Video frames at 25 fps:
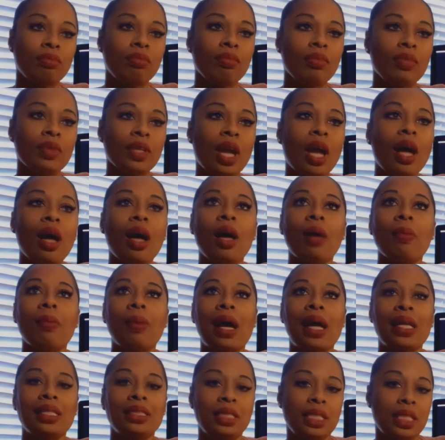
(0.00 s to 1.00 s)
Um,
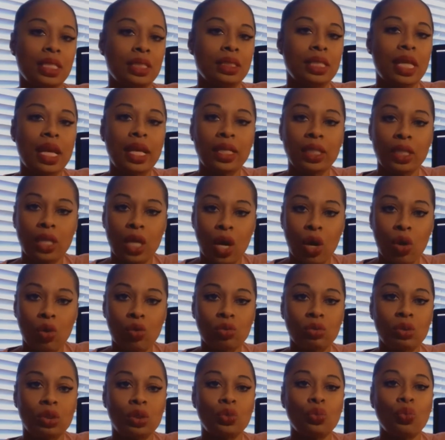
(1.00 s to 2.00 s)
I did take
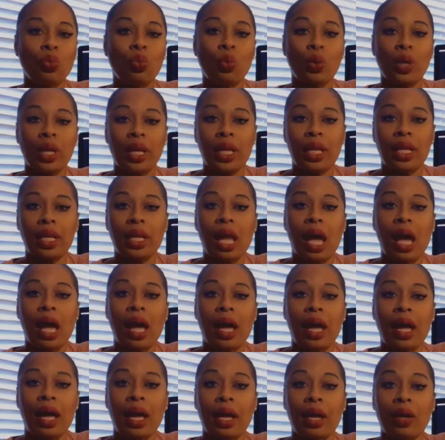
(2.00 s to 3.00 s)
notes when
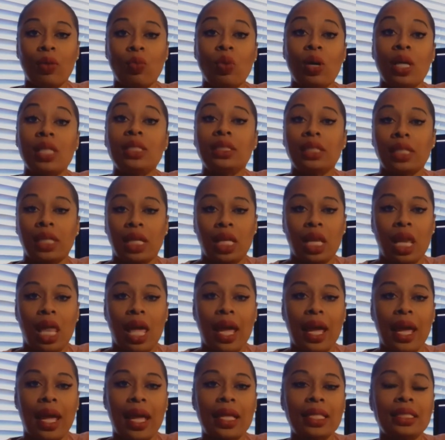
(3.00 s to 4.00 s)
I was in
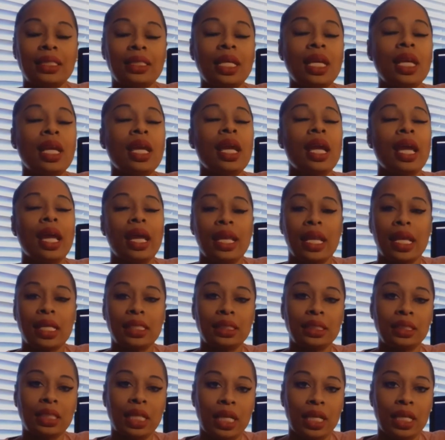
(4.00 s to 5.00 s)
class and I
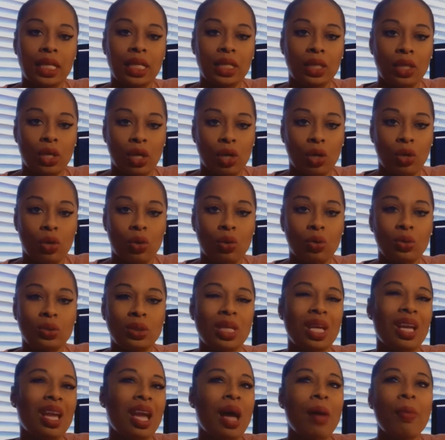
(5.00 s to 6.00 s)
studied
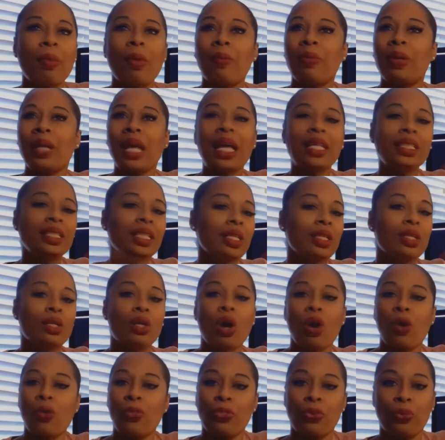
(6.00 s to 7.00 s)
those, um, but I didn't
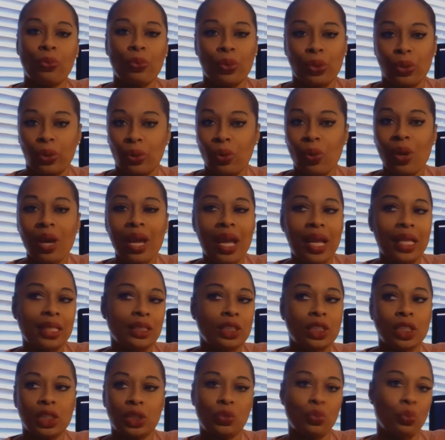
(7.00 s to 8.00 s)
go through
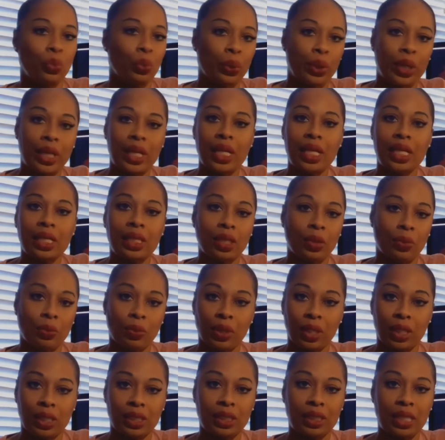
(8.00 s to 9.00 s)
and just read the
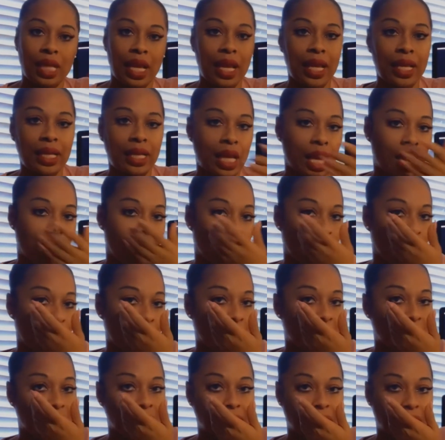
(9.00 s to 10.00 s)
real estate um,
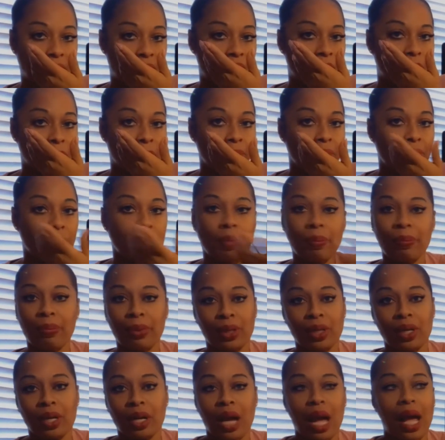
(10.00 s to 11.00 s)
exam
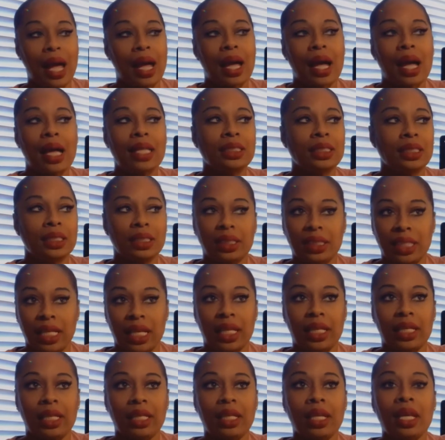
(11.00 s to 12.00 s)
book. I, I just
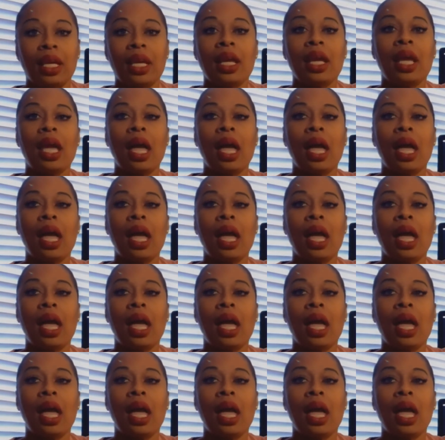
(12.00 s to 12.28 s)
didn't.